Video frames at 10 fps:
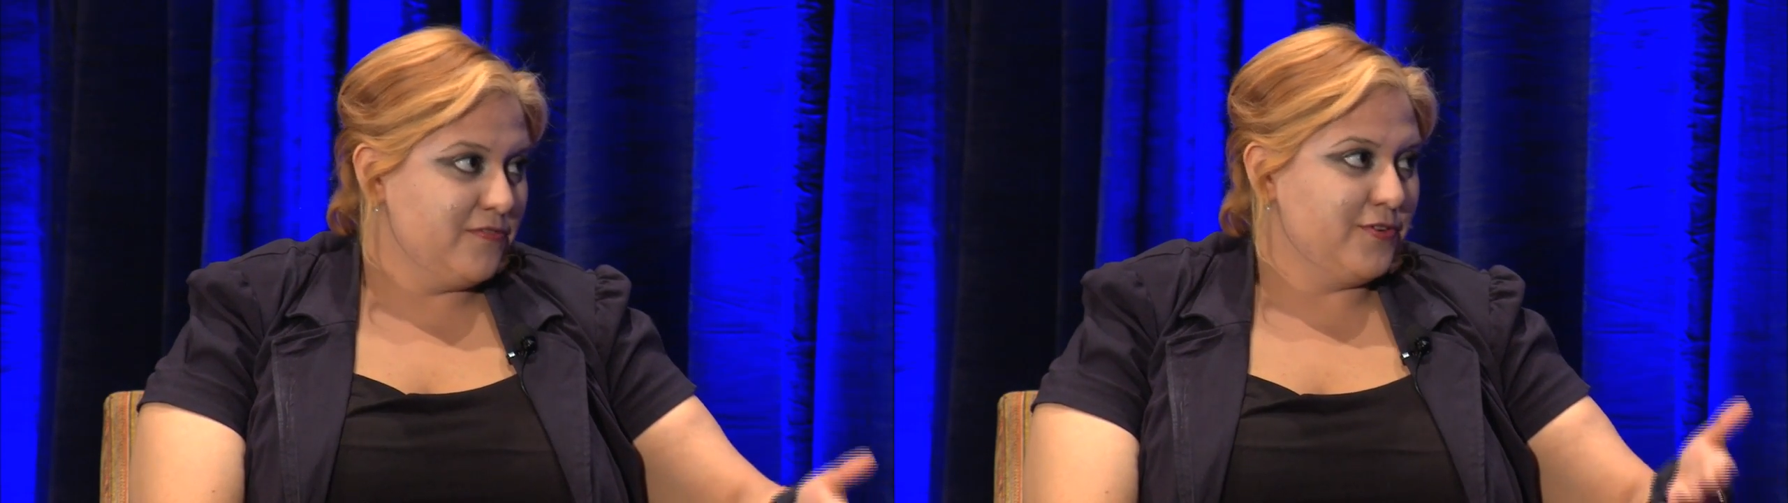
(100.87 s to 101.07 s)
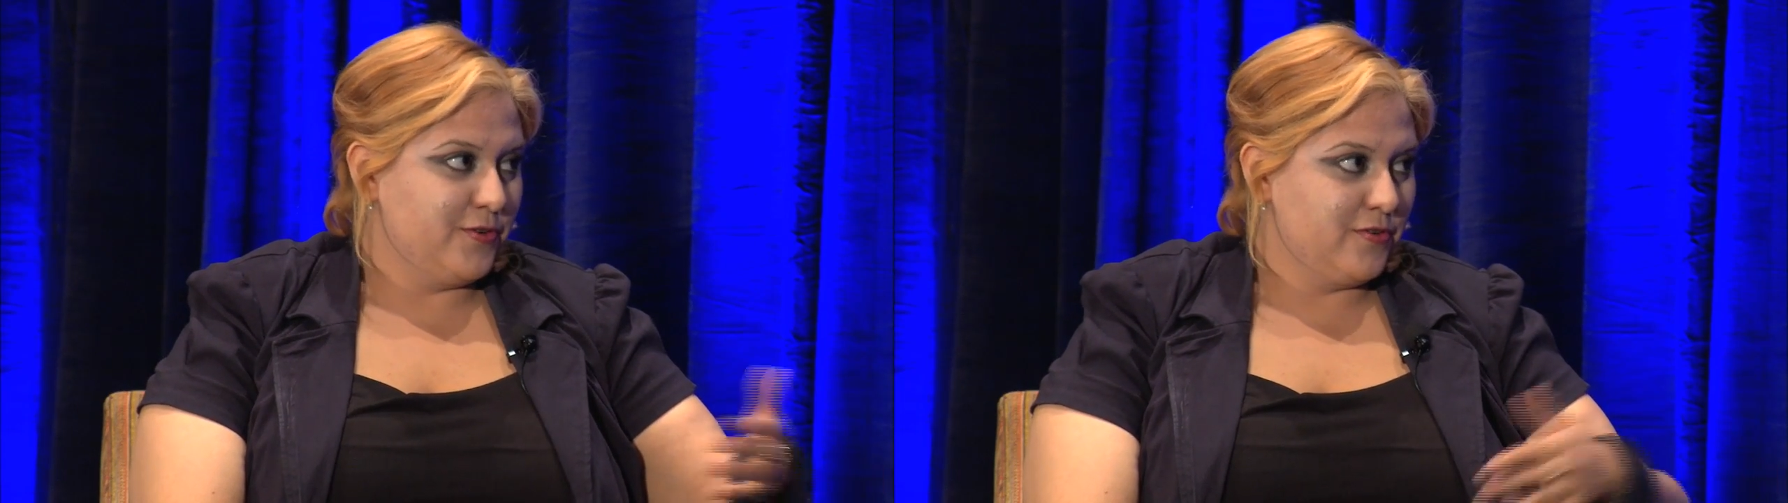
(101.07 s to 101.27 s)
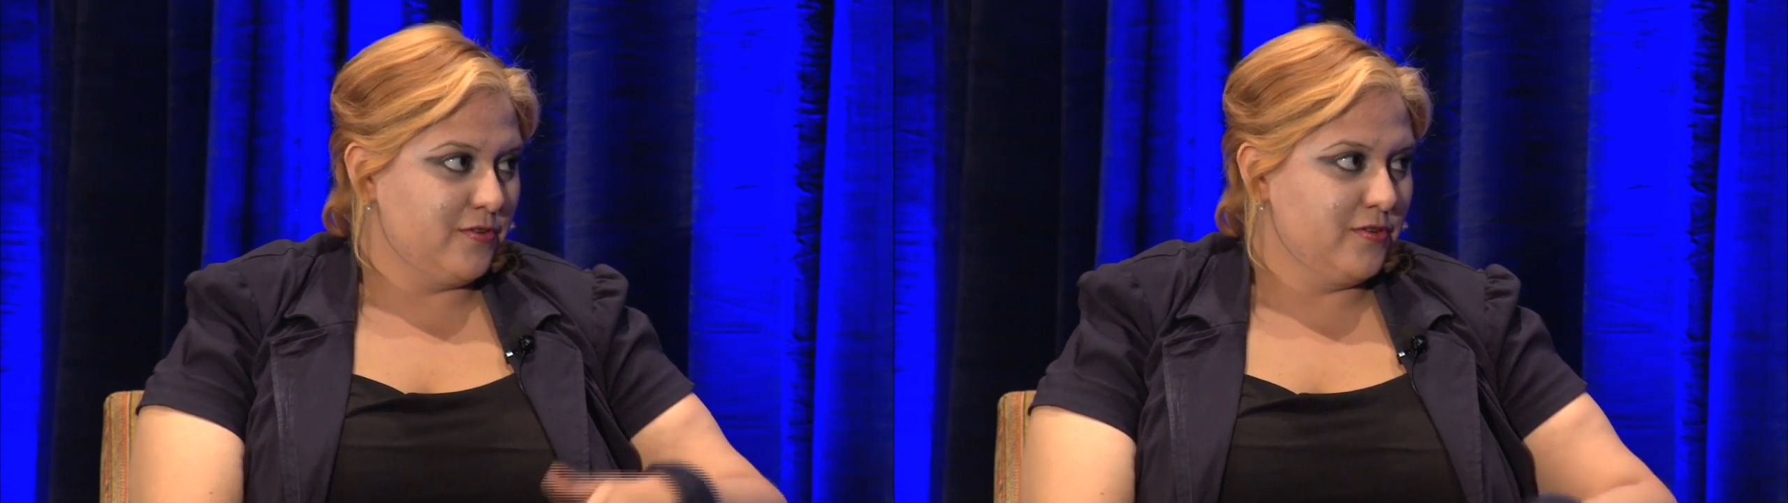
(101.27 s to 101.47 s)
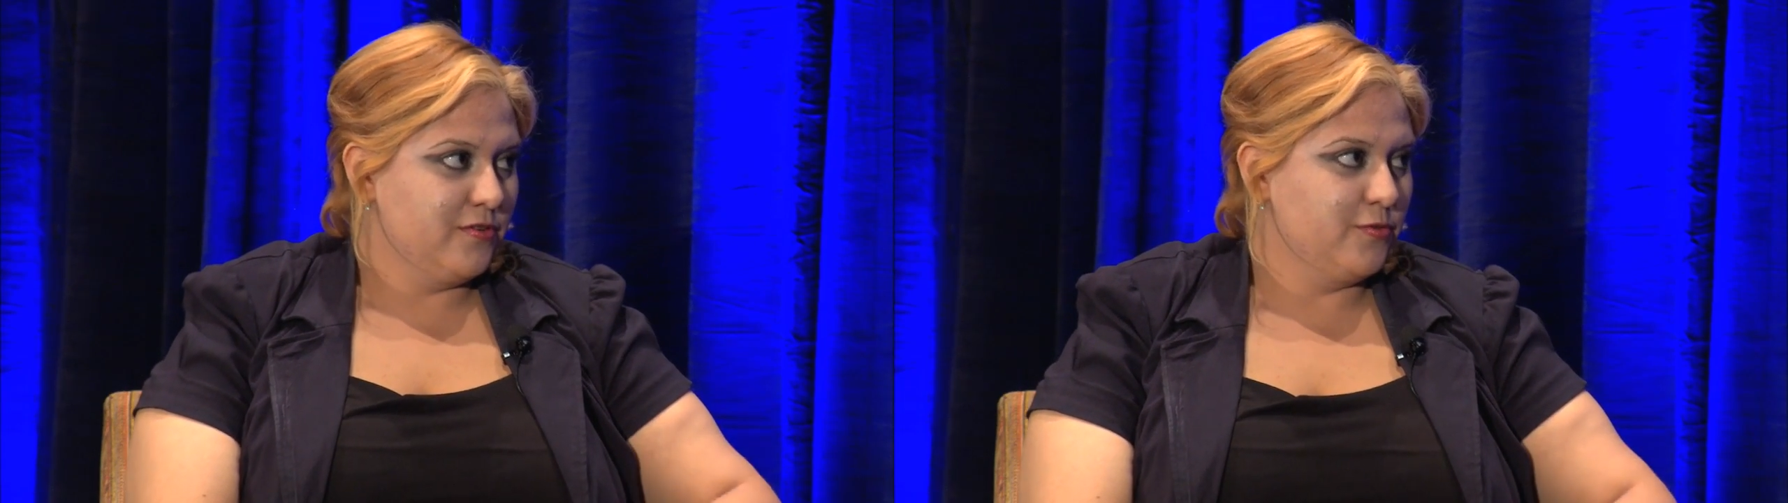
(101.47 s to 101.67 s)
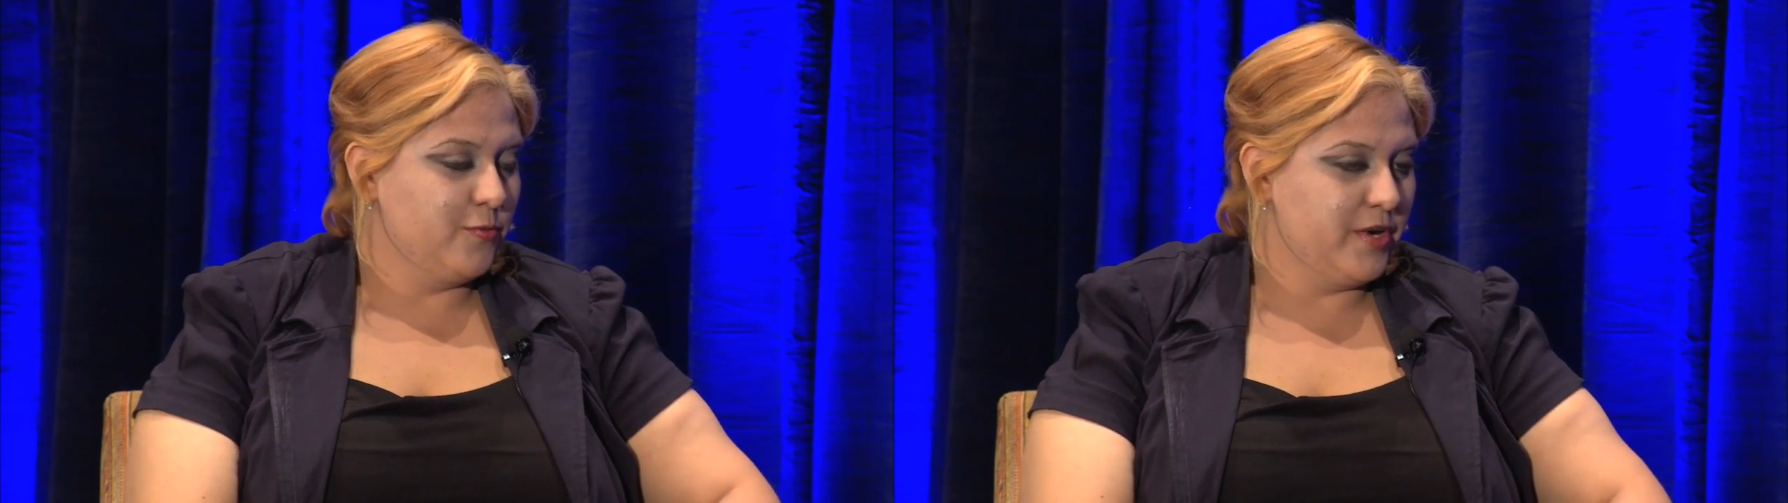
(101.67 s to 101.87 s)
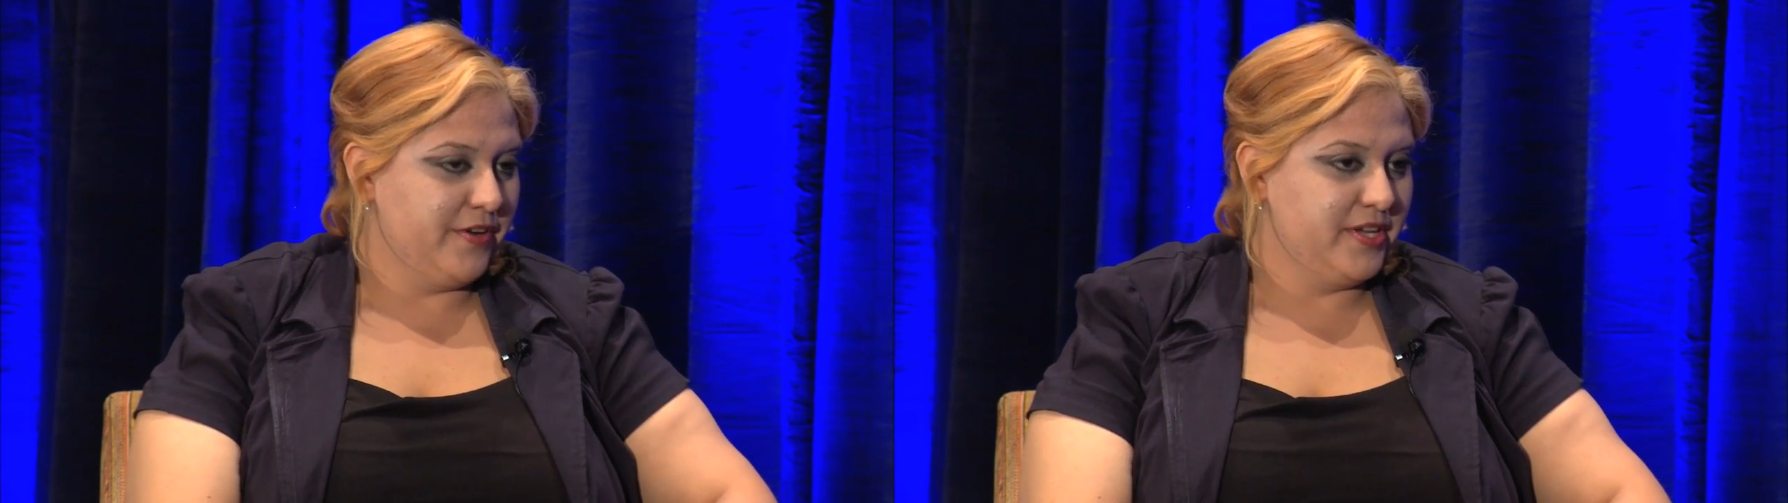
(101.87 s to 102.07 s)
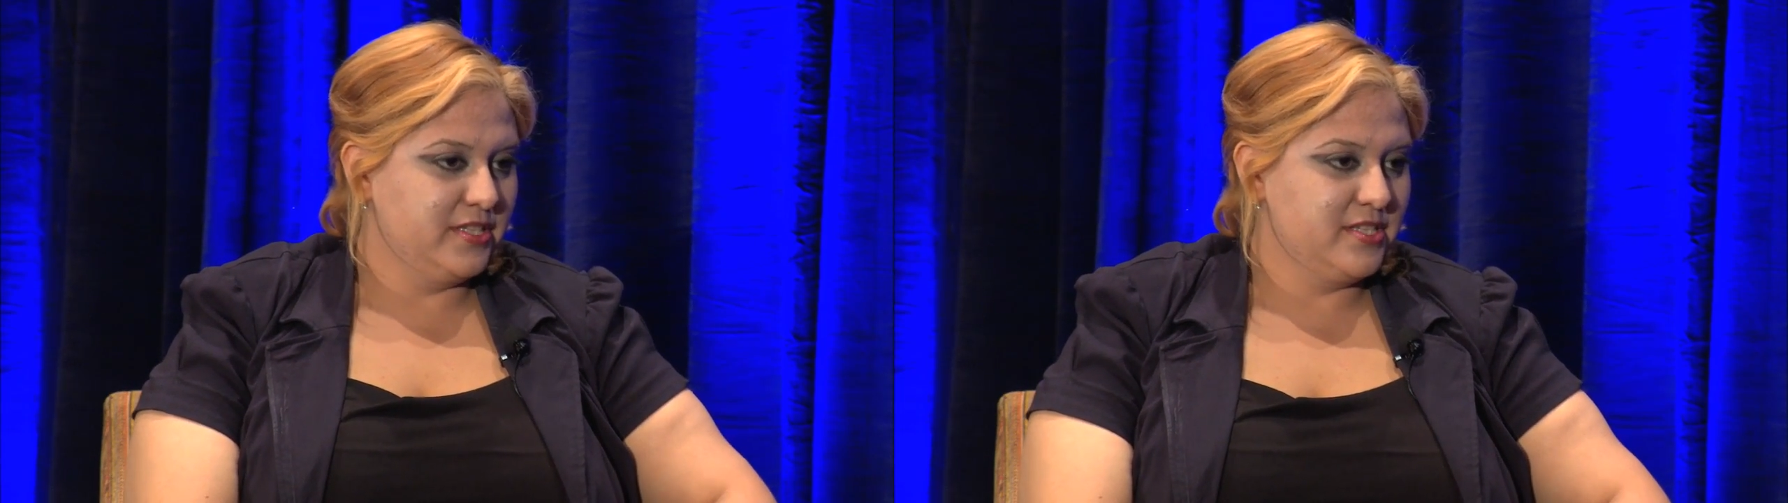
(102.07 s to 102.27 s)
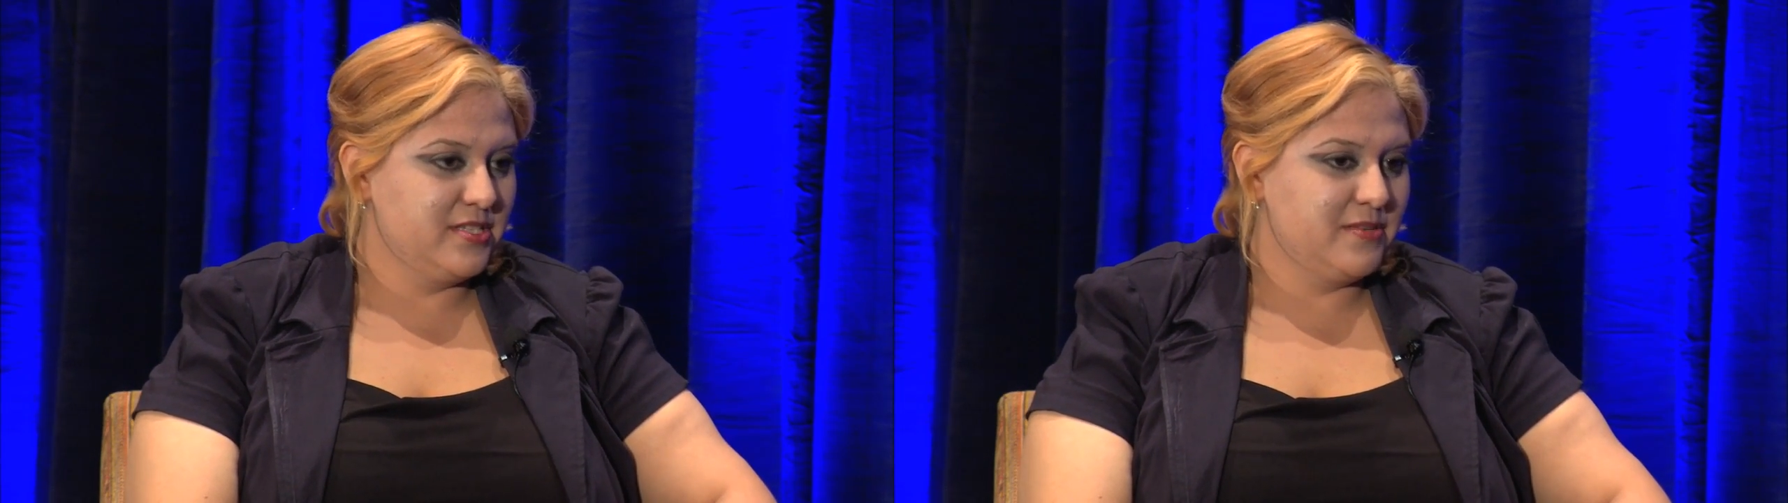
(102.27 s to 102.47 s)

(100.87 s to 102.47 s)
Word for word: for wearing this